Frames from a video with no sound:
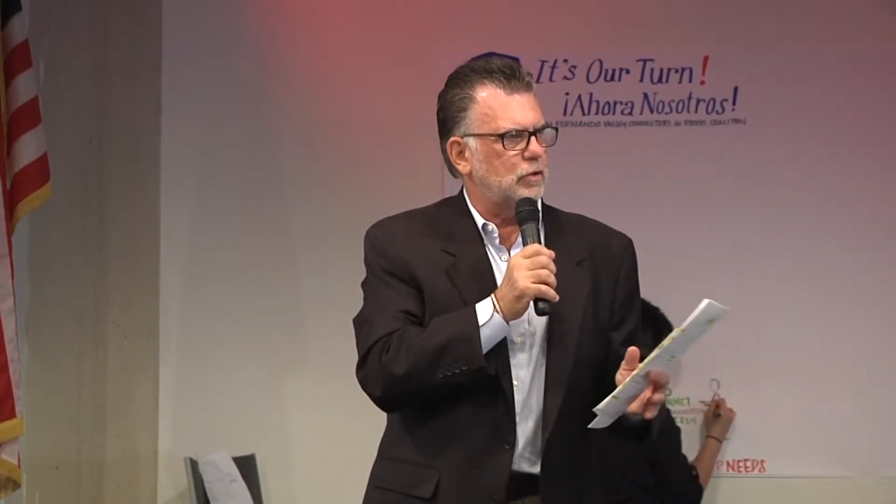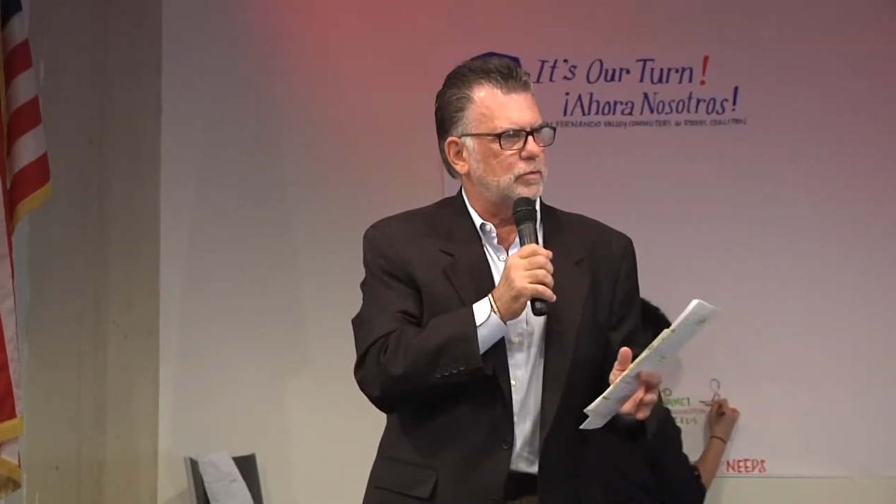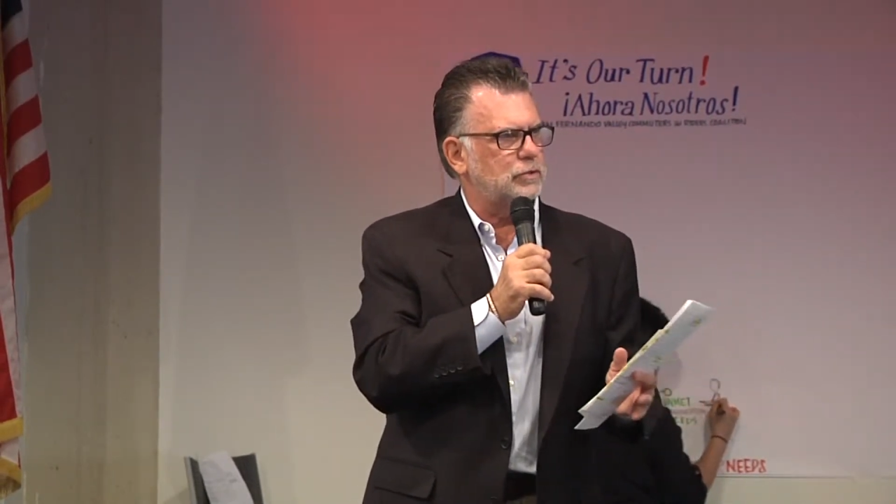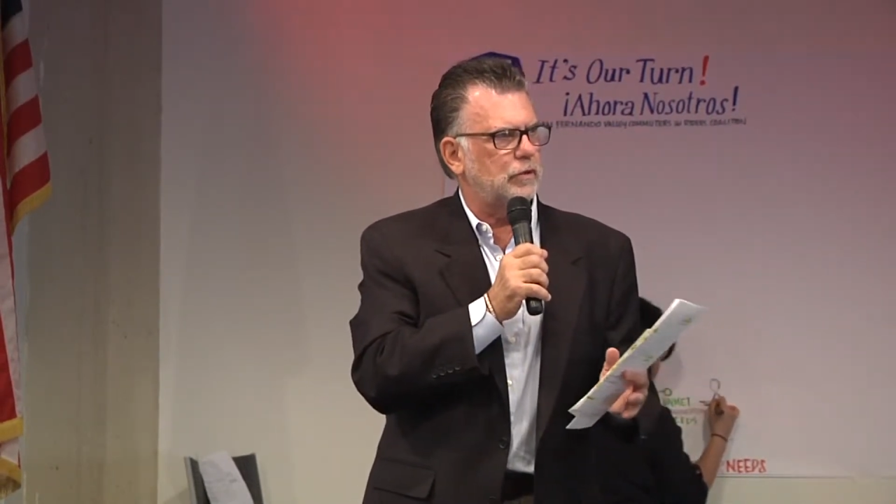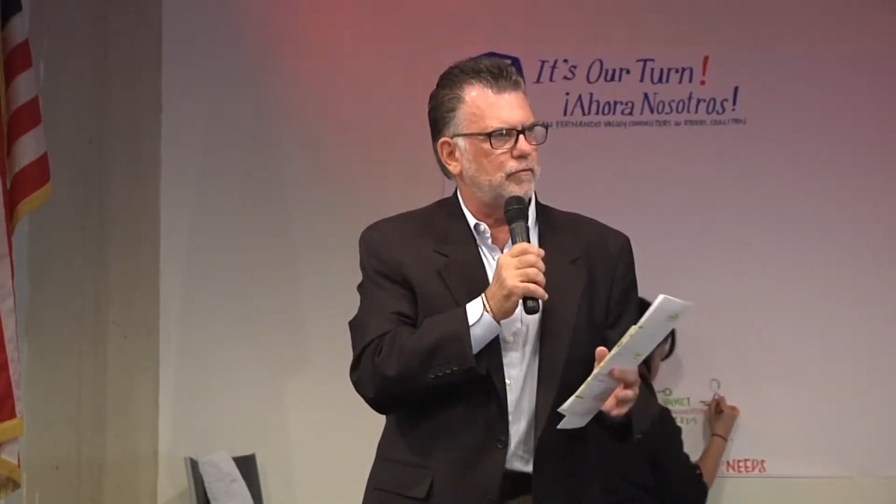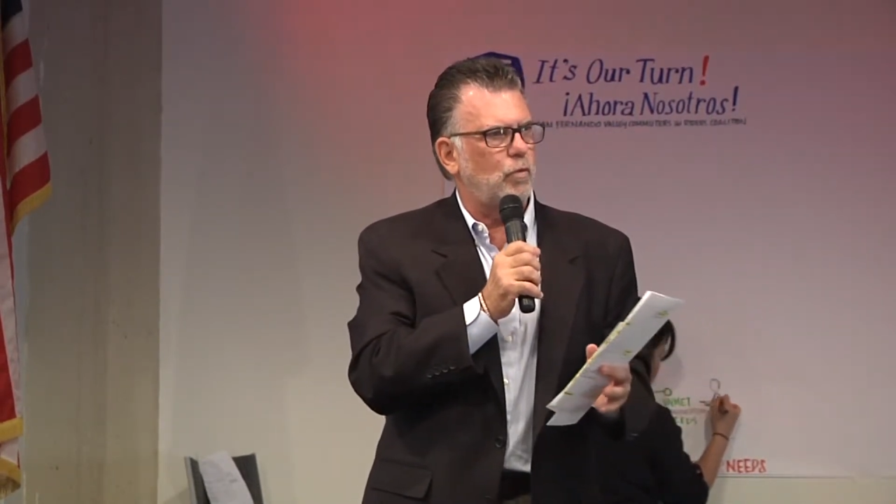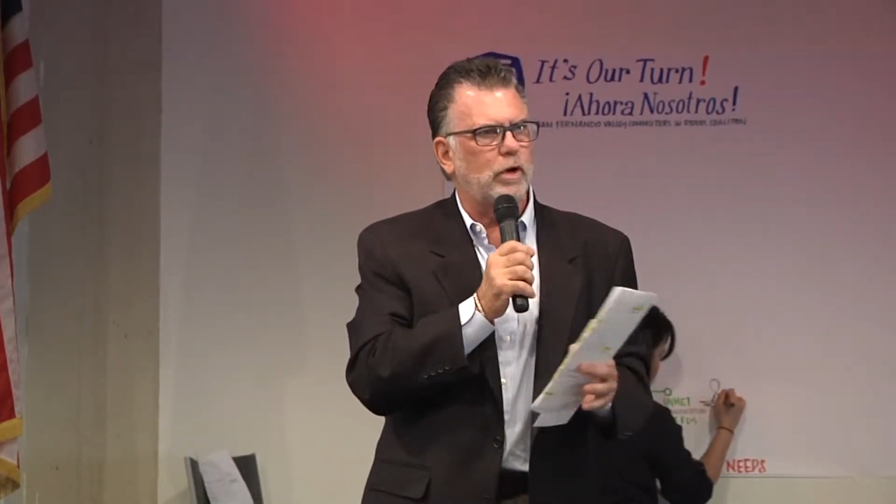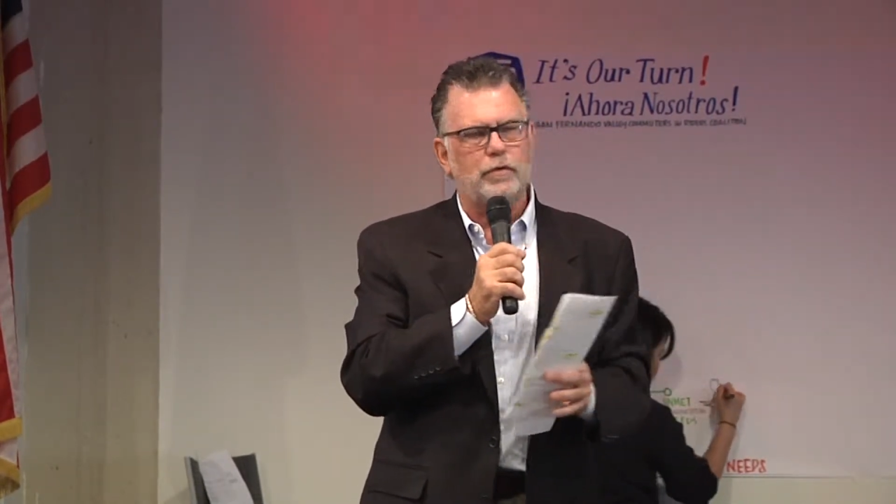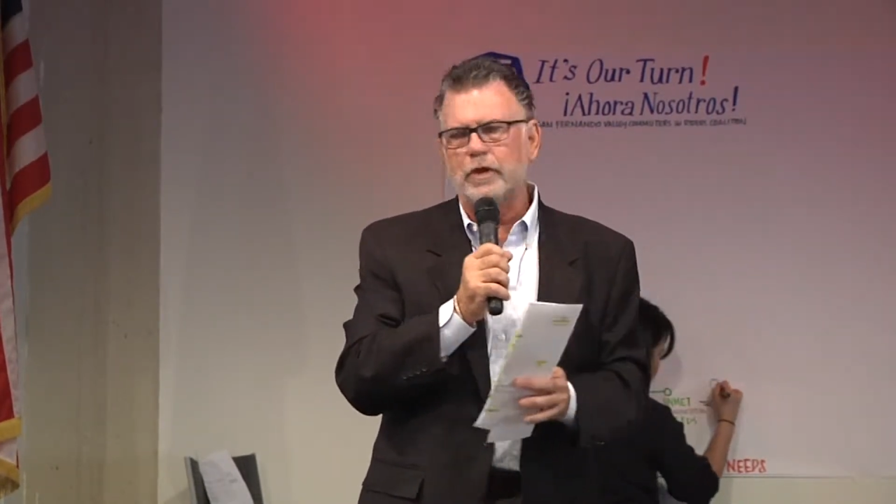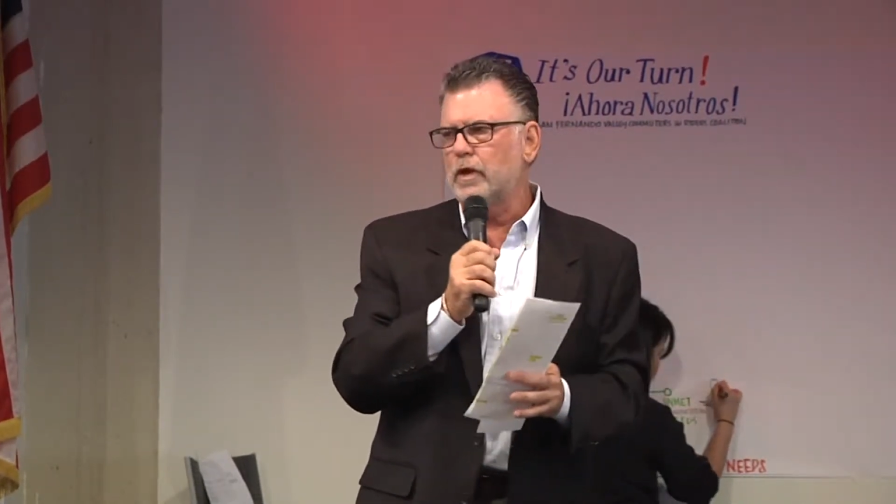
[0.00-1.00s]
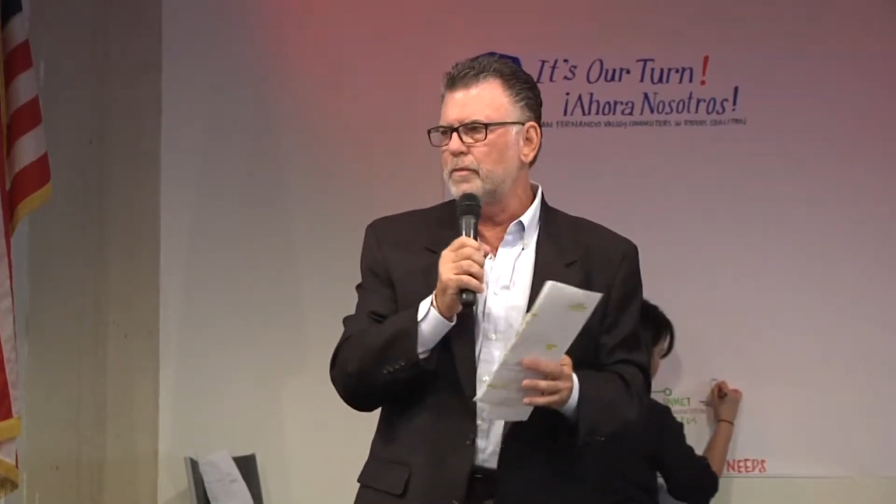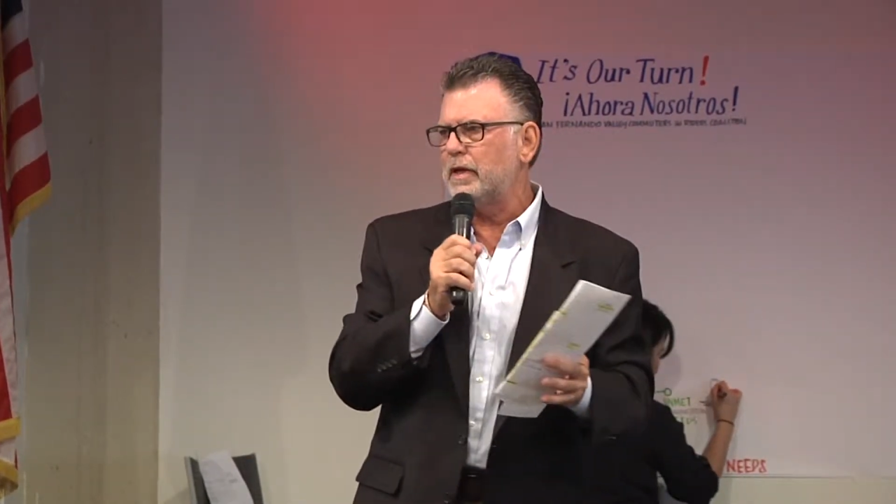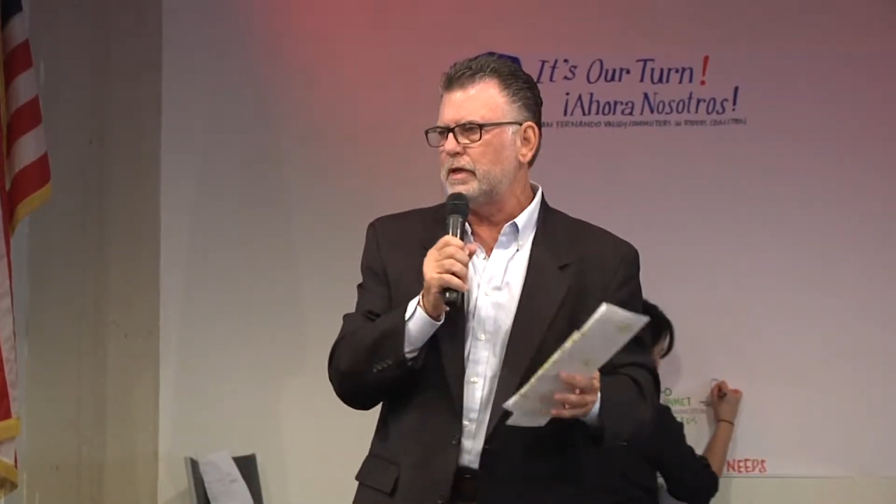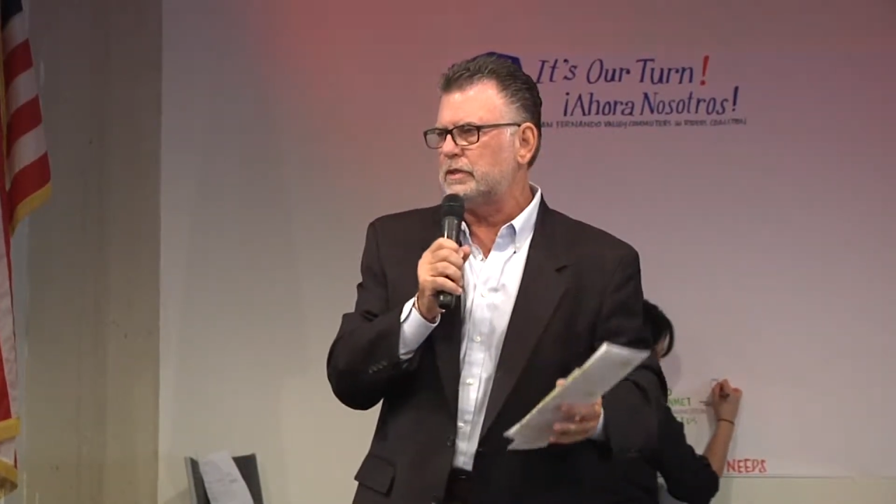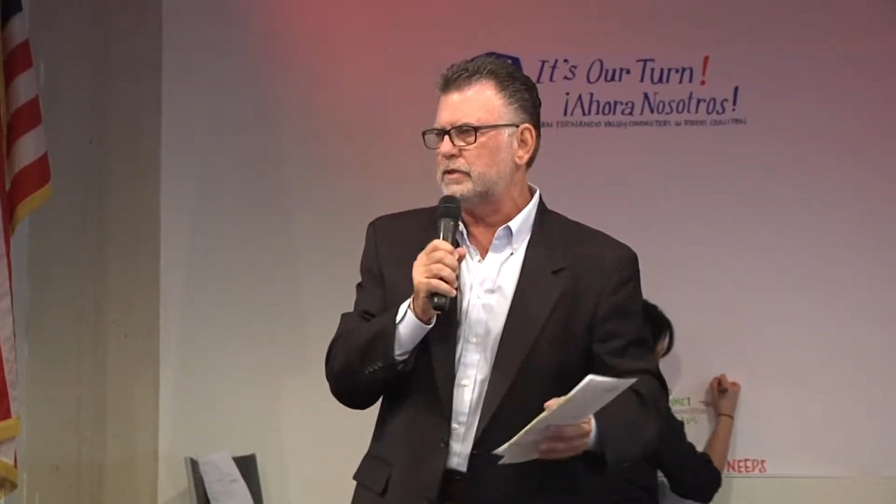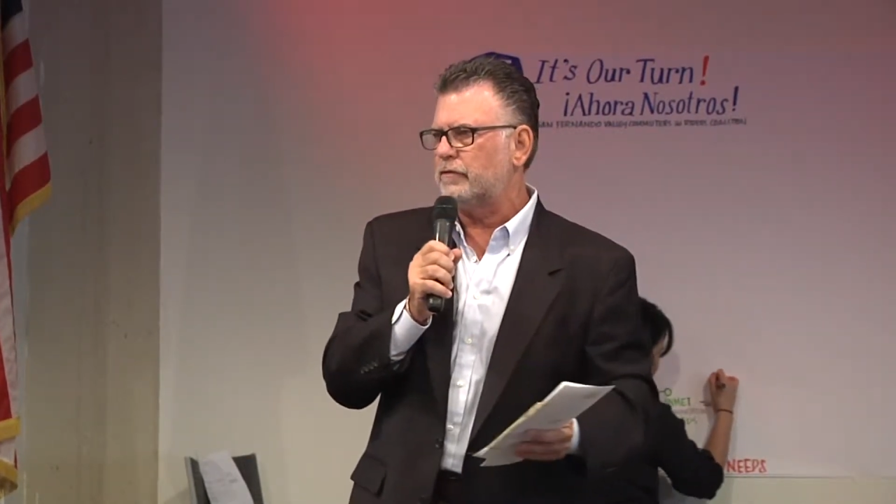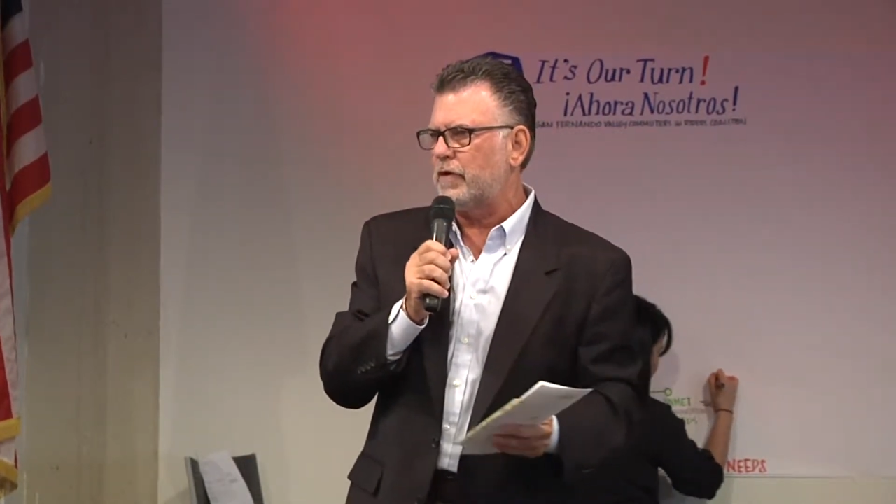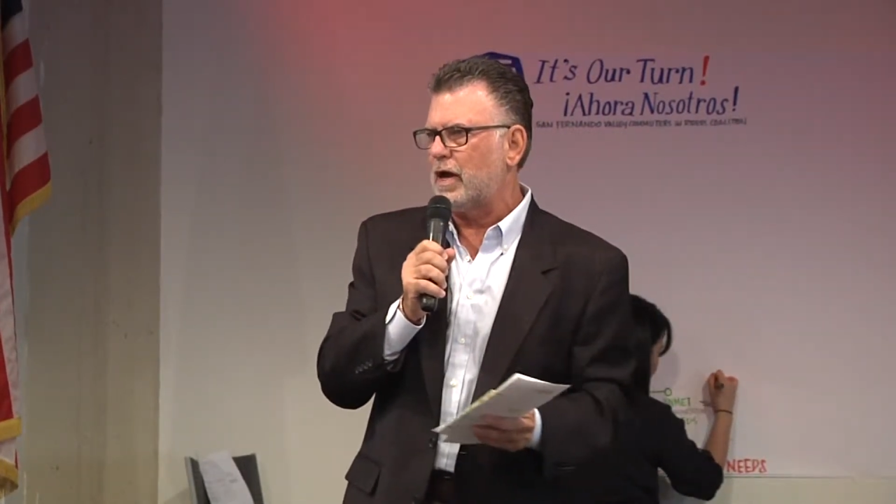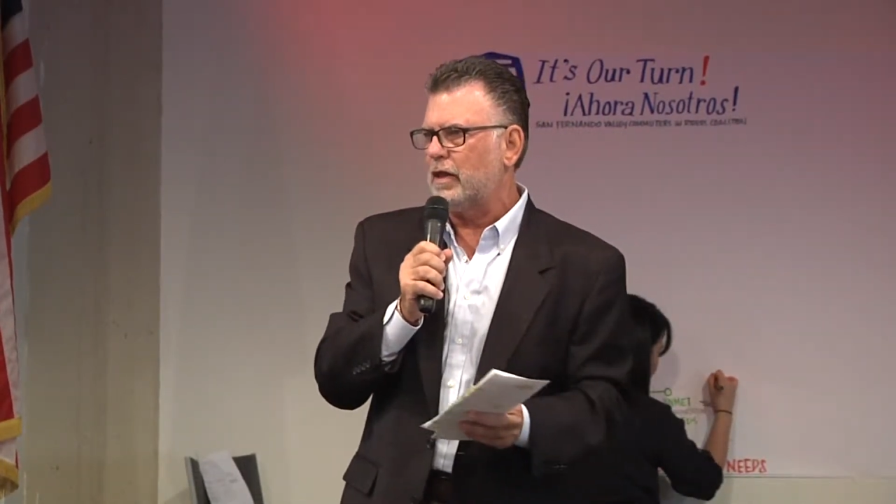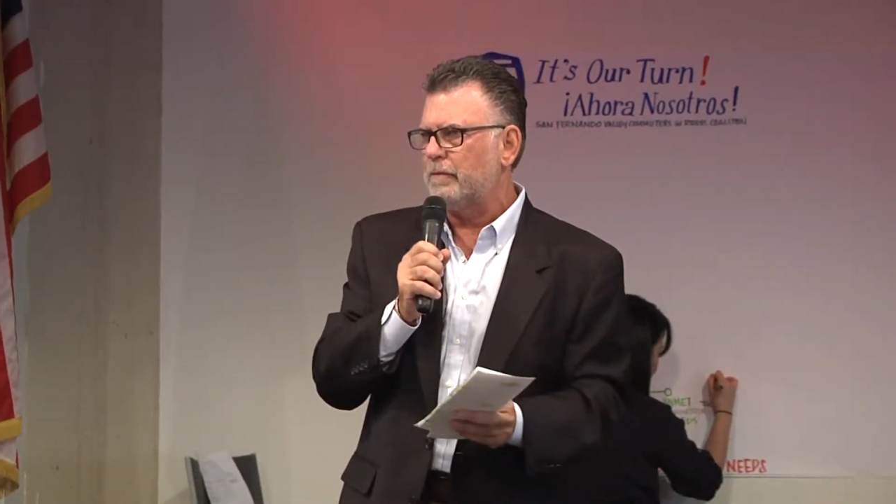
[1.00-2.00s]
terms of what are the unmet needs of the
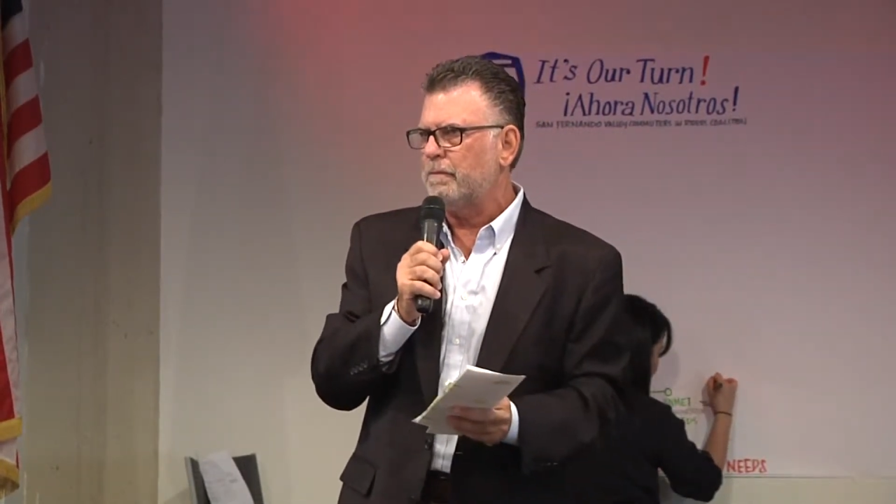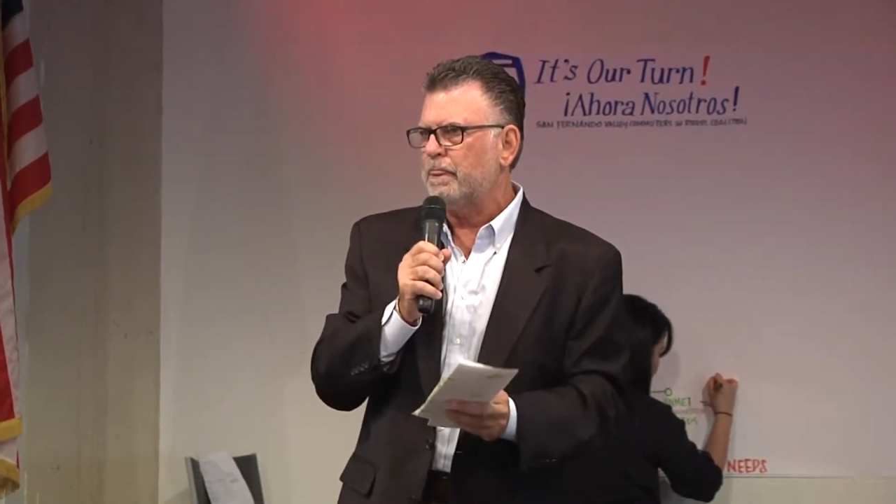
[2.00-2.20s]
Valley.